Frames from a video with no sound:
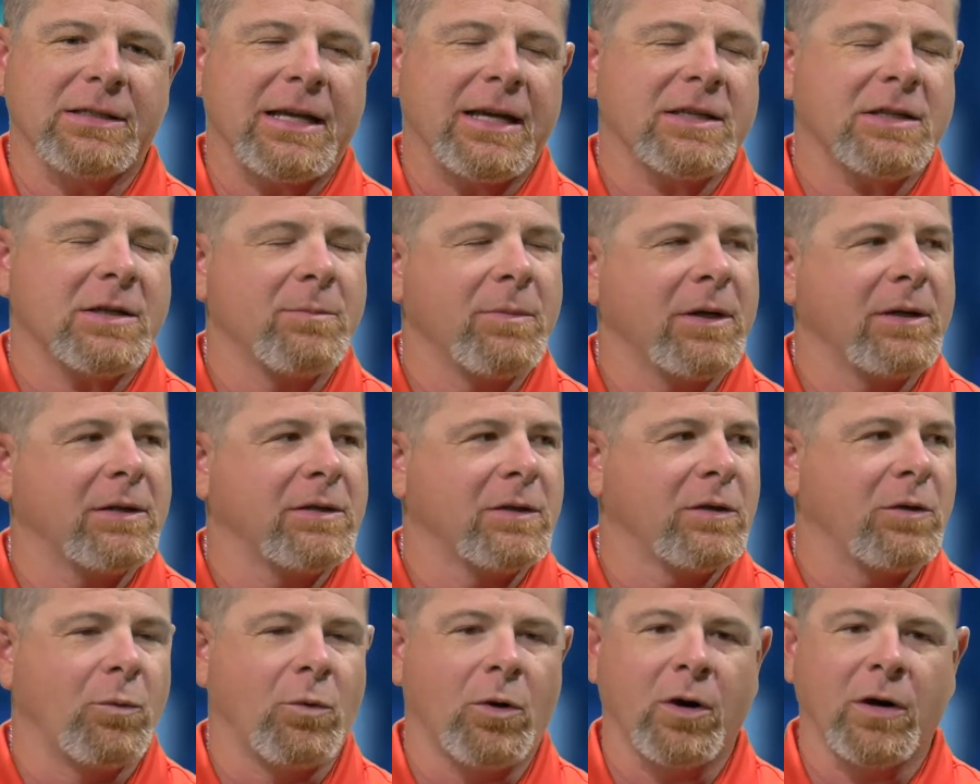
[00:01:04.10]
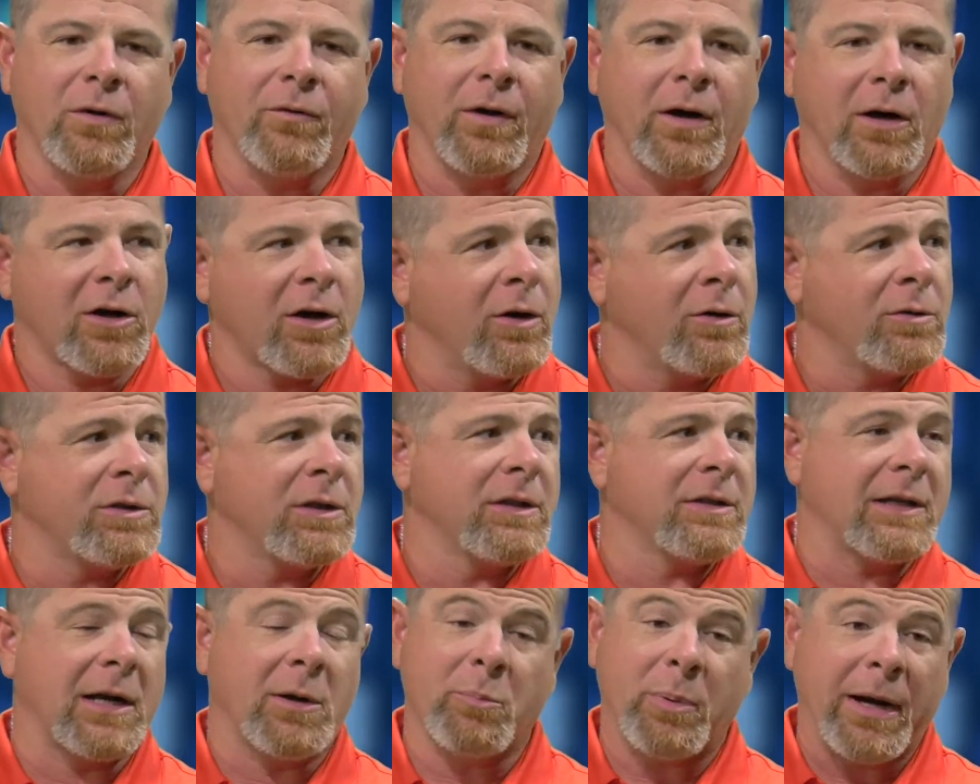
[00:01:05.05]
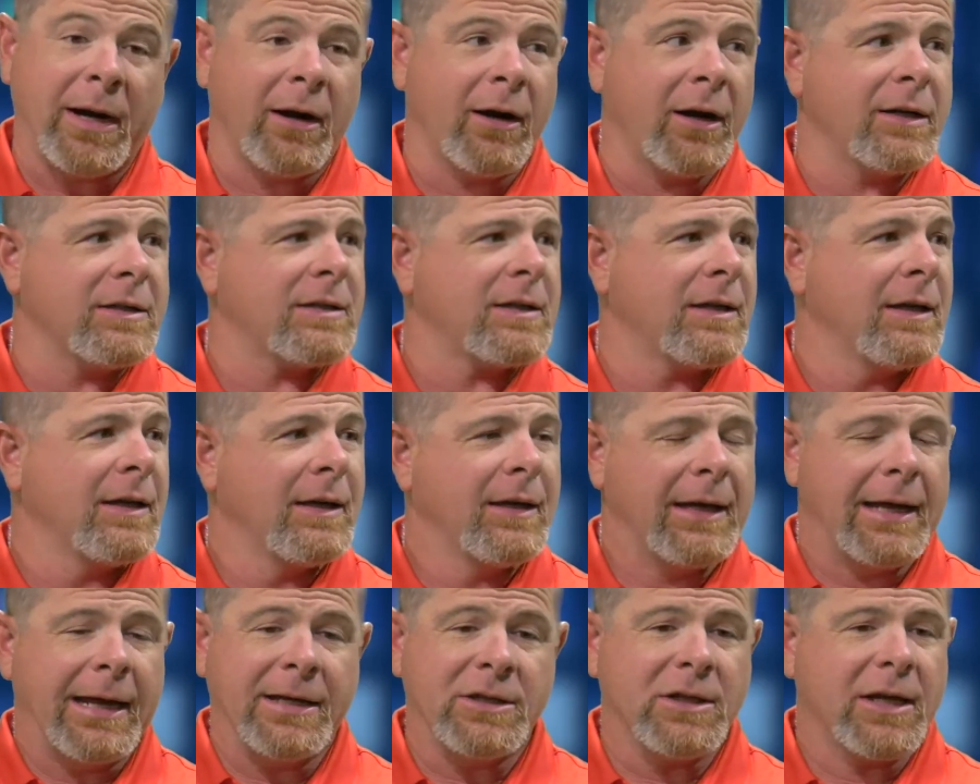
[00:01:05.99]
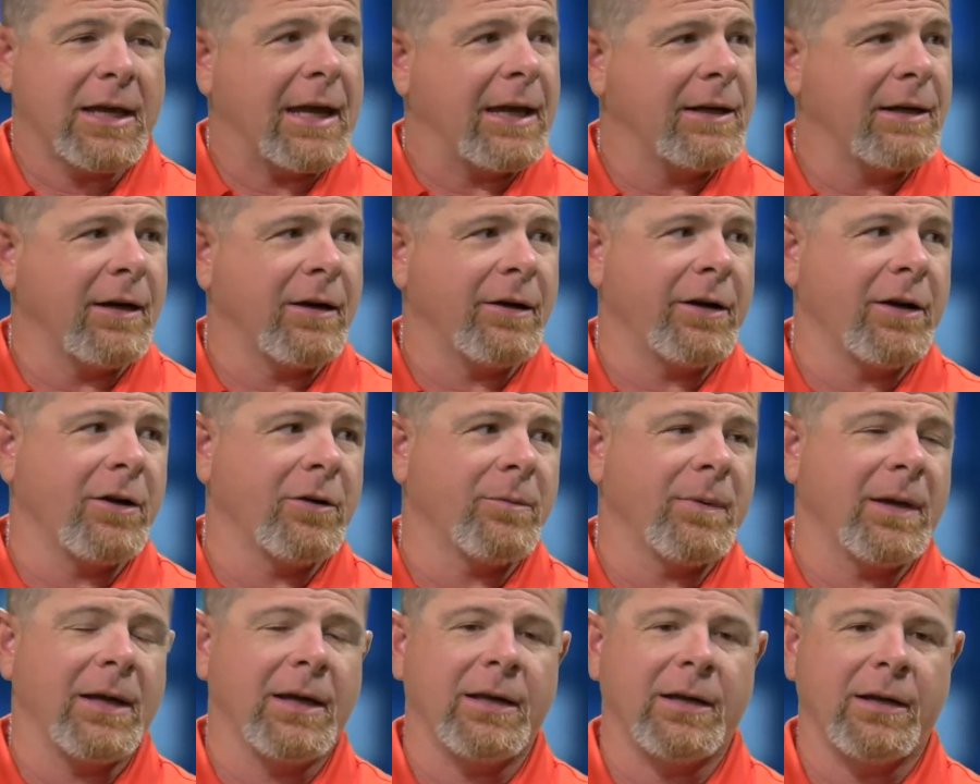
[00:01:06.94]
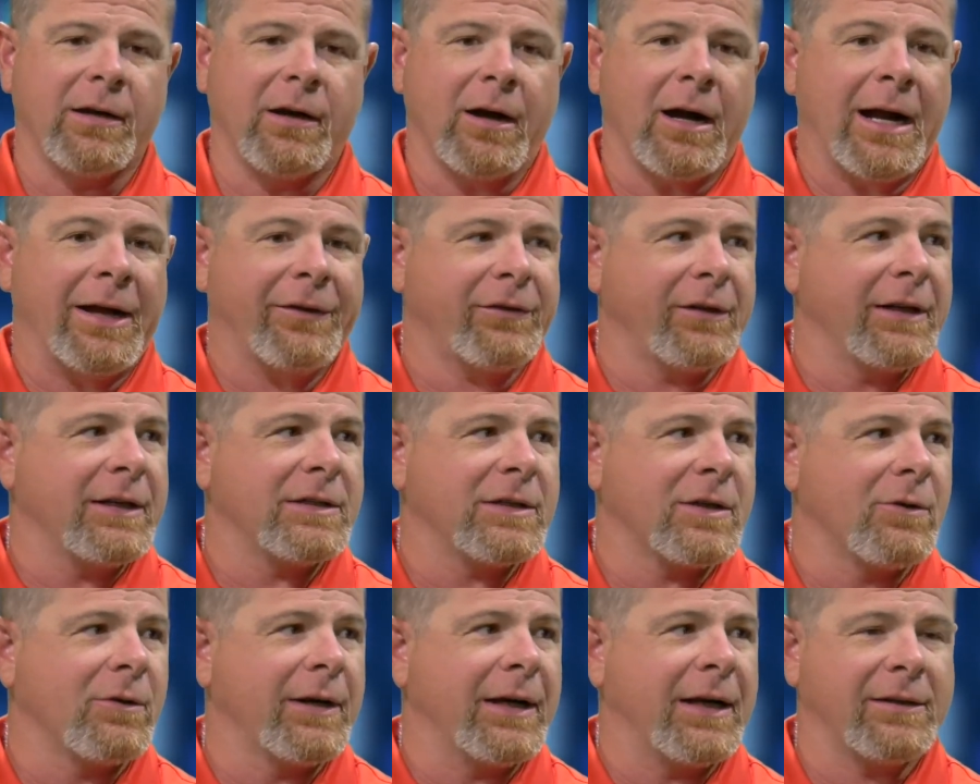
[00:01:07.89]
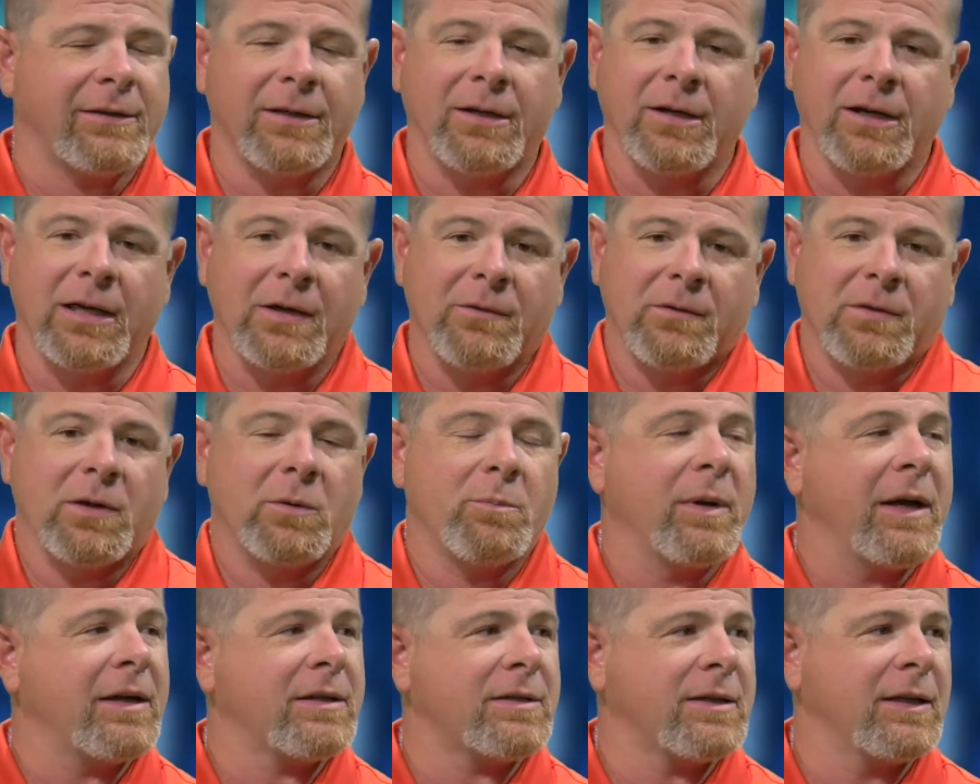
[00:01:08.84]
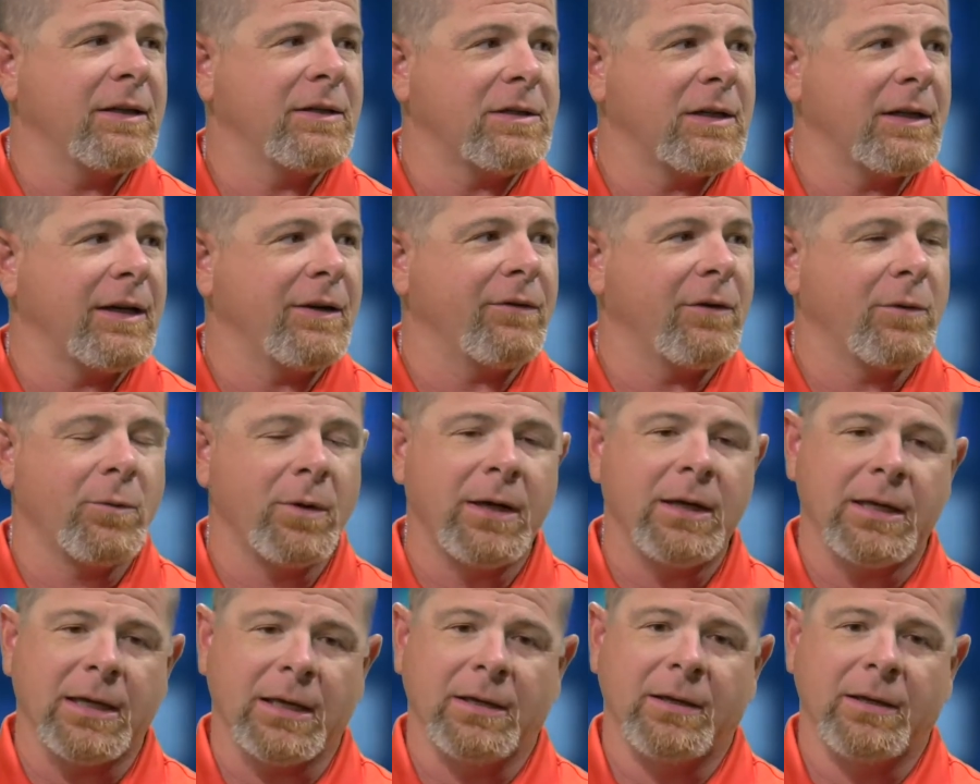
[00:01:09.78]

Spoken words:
testament to the work of our coaches, our parents, educating our young men and our athletes, going out there and giving their best each and every week.